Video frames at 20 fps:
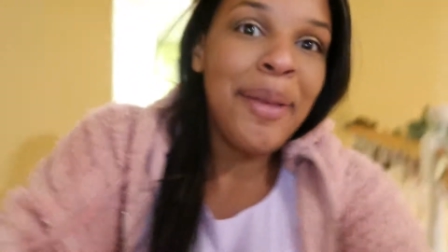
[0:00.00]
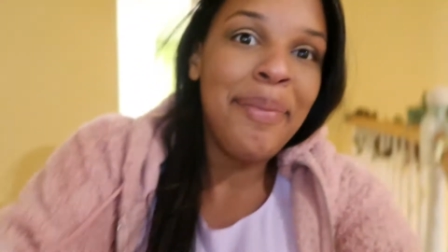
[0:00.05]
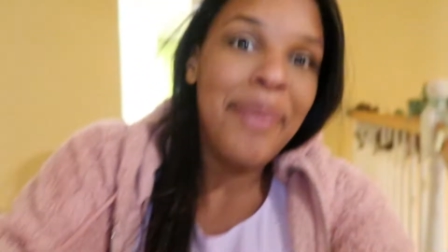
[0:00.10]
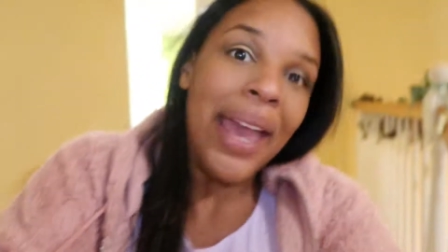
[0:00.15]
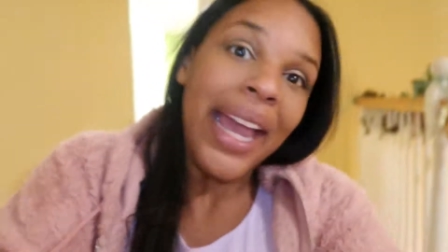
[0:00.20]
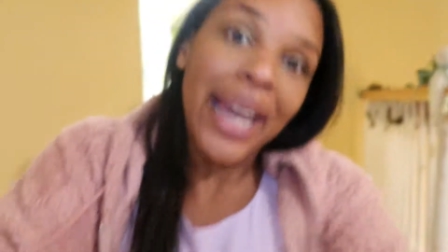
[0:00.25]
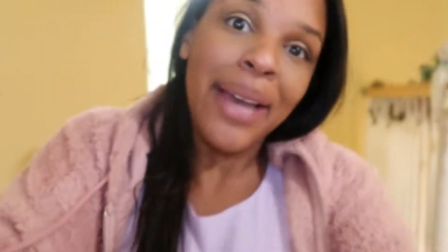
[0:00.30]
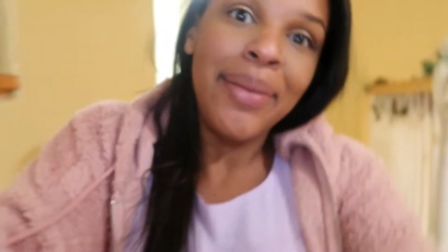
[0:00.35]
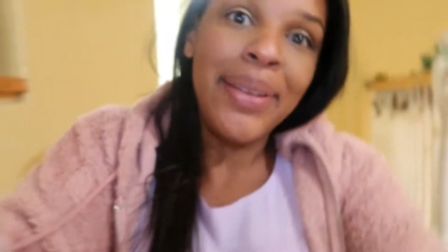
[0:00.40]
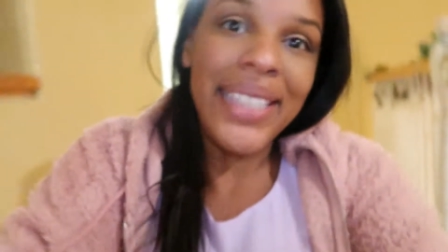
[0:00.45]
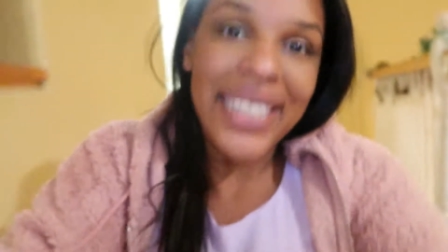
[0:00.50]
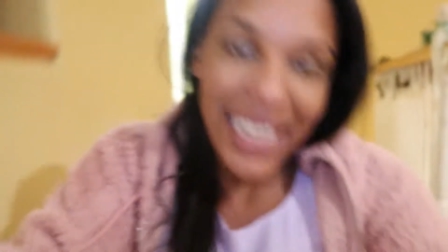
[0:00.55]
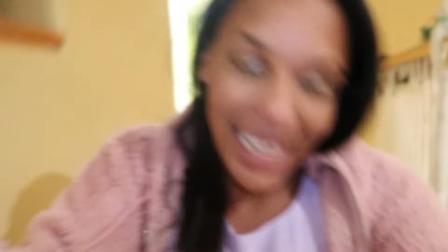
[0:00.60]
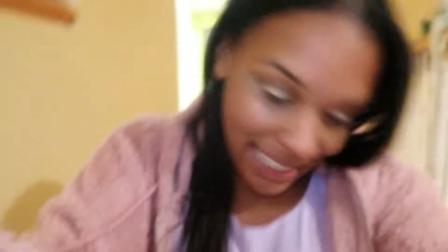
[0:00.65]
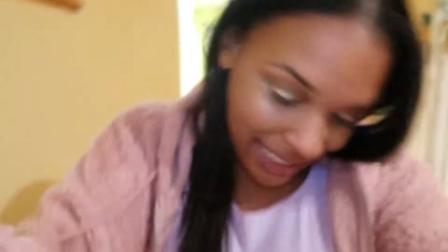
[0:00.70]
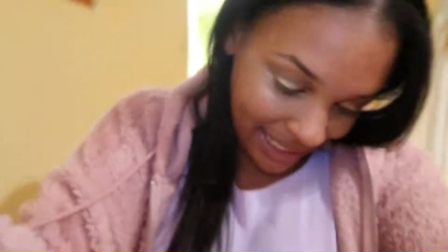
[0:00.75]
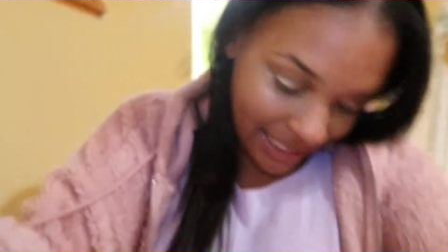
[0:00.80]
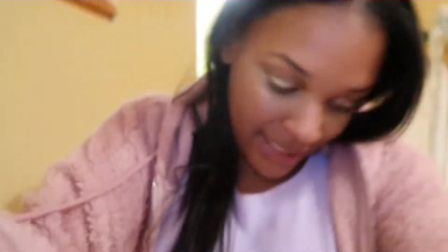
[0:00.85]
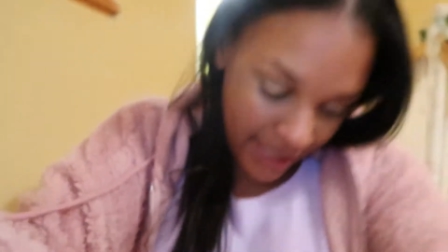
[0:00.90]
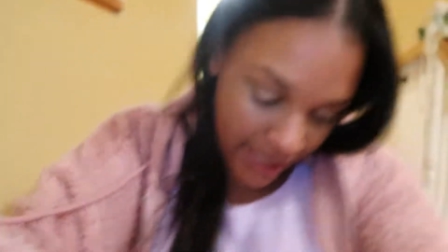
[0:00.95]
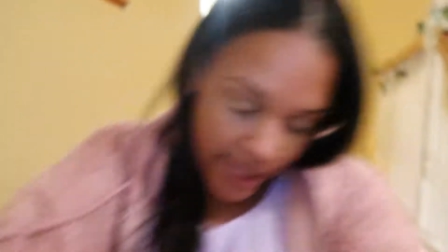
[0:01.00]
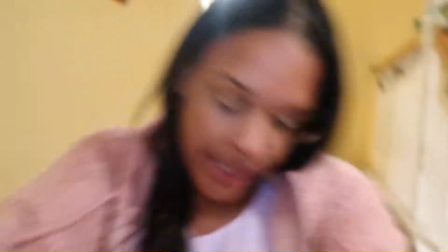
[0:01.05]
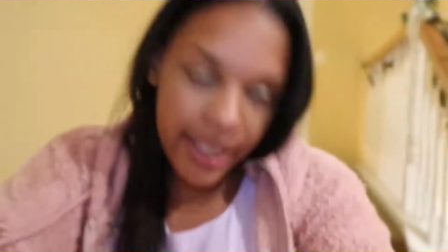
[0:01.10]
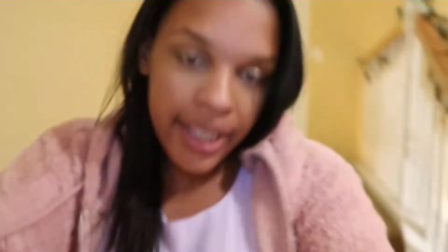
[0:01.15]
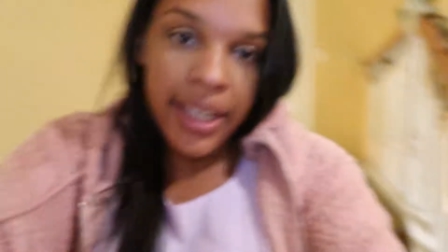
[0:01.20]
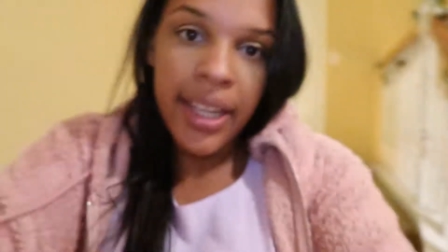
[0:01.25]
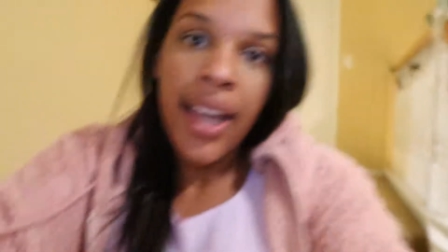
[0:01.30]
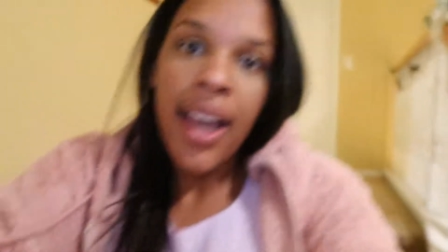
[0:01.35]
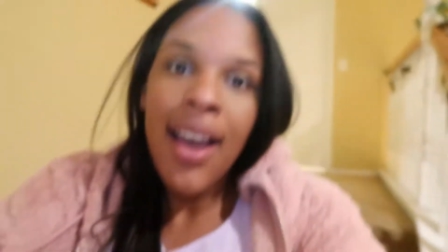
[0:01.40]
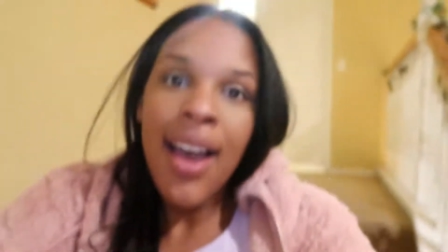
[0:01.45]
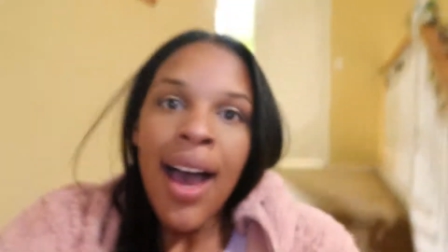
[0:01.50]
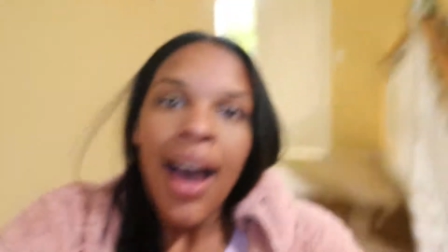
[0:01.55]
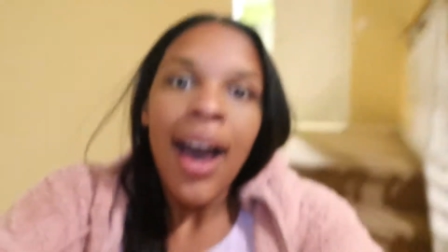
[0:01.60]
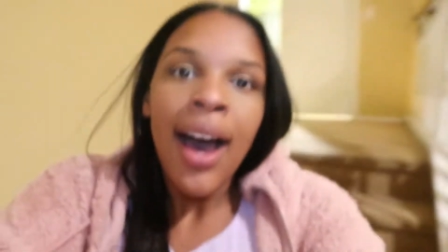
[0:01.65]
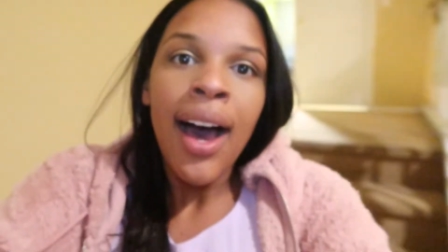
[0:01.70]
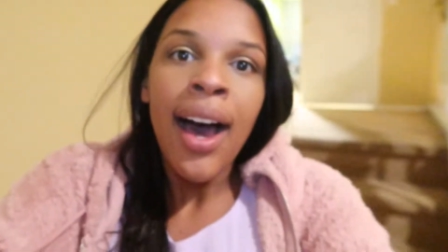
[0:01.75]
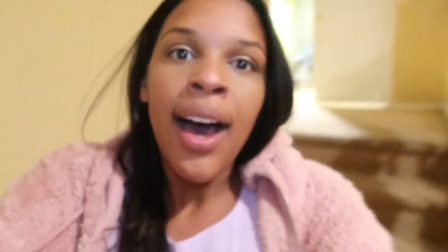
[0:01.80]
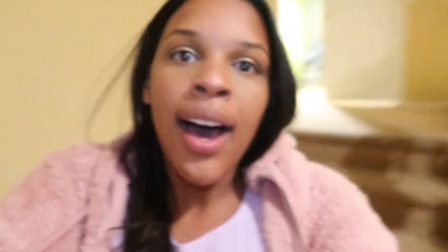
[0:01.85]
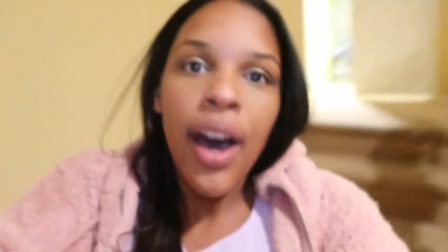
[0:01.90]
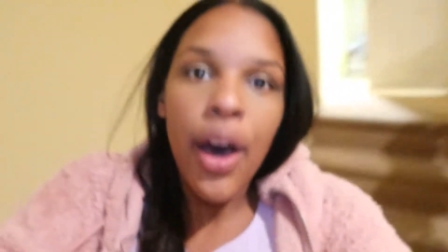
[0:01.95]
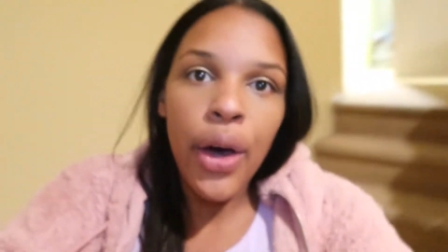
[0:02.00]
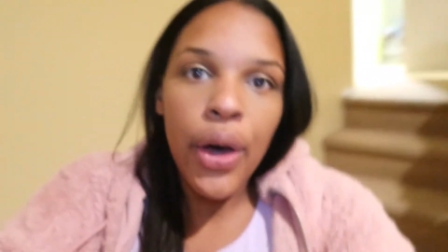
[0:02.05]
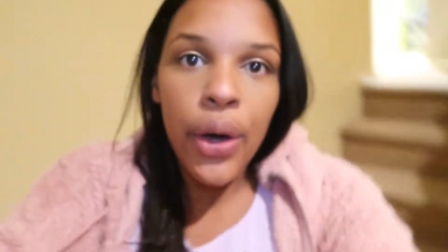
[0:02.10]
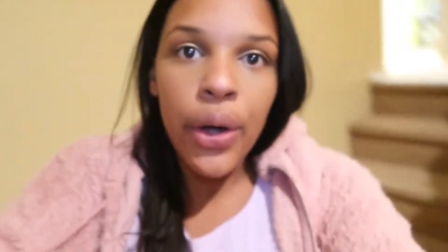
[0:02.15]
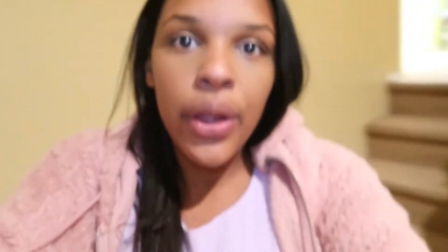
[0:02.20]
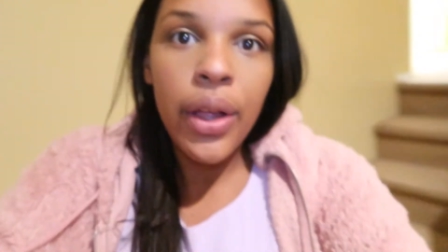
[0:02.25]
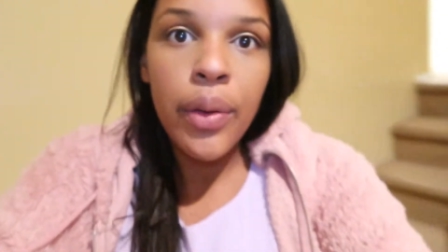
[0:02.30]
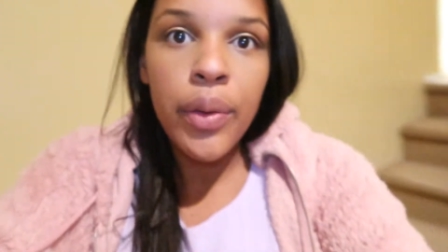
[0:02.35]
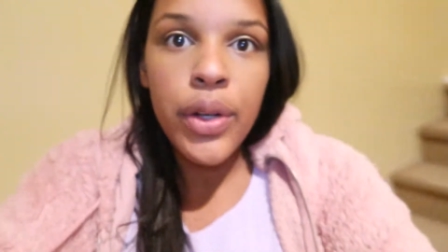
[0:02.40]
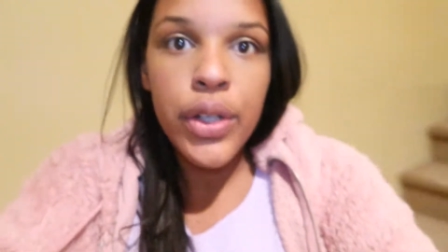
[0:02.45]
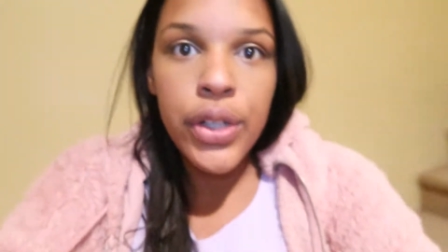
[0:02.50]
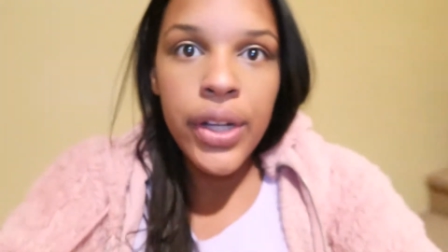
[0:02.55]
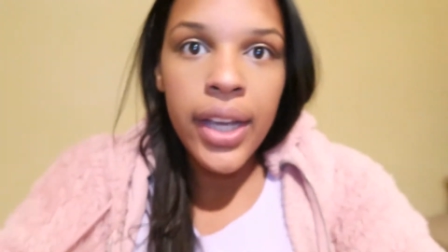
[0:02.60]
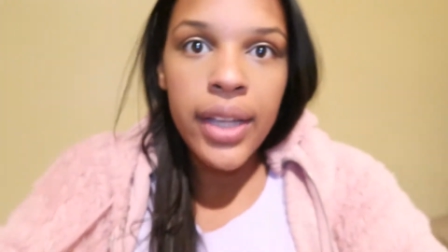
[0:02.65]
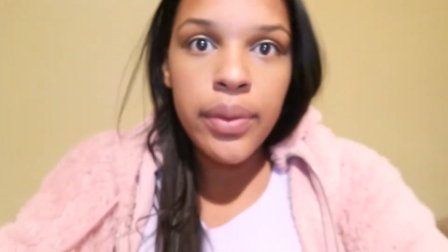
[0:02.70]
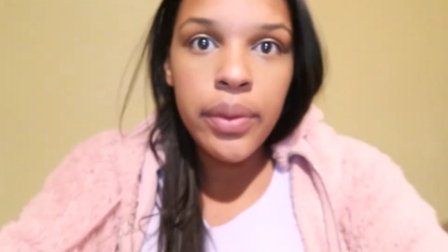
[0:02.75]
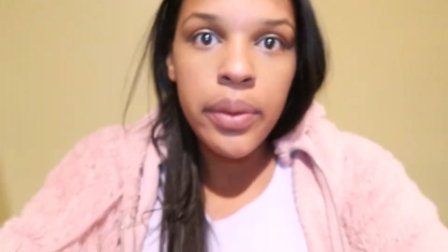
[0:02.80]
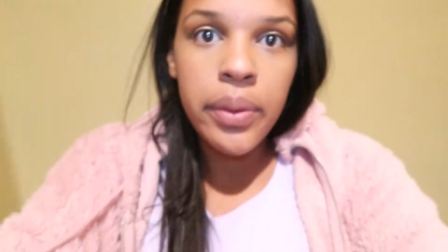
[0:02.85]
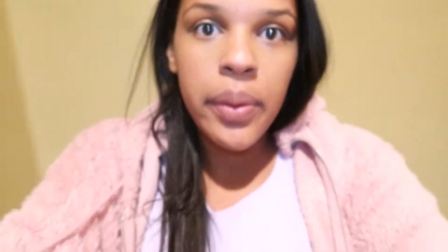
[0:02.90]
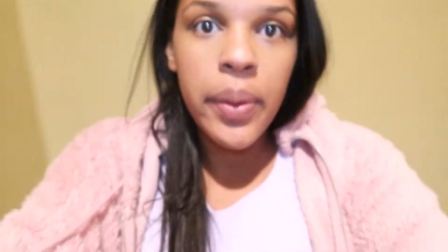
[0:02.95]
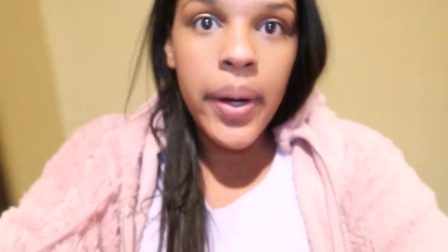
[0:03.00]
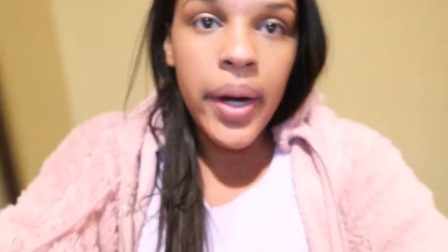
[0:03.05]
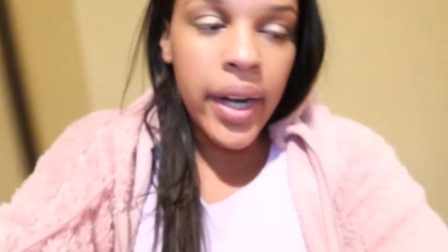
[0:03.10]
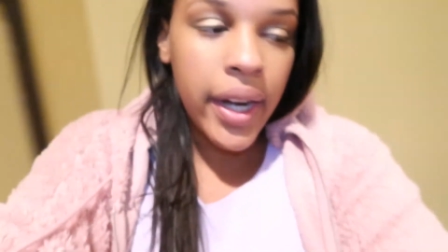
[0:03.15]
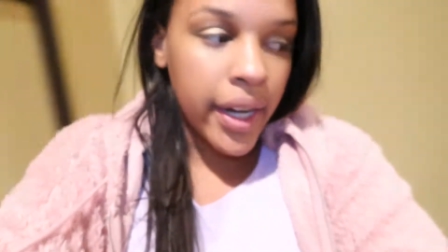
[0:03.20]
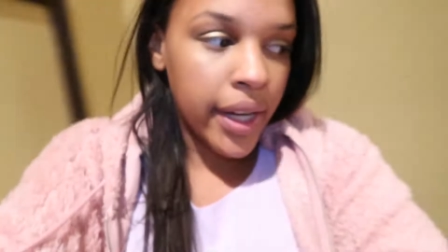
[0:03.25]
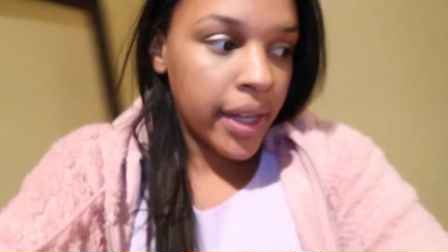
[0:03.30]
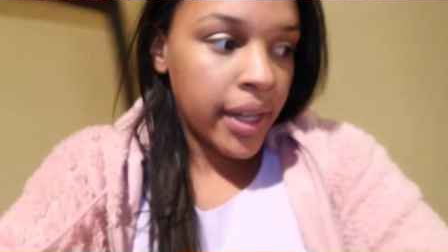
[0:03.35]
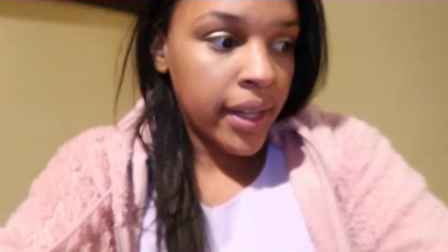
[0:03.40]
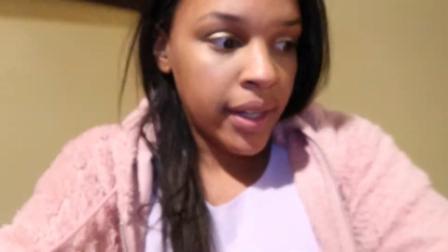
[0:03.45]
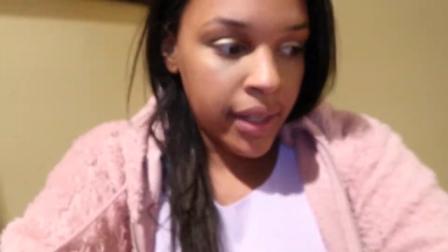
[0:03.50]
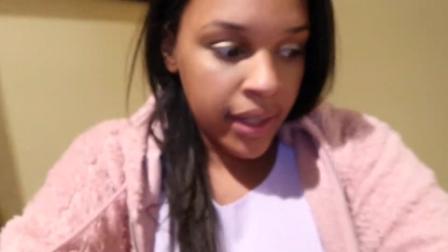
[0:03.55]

the makeup is done. I'll just show you guys what we're wearing.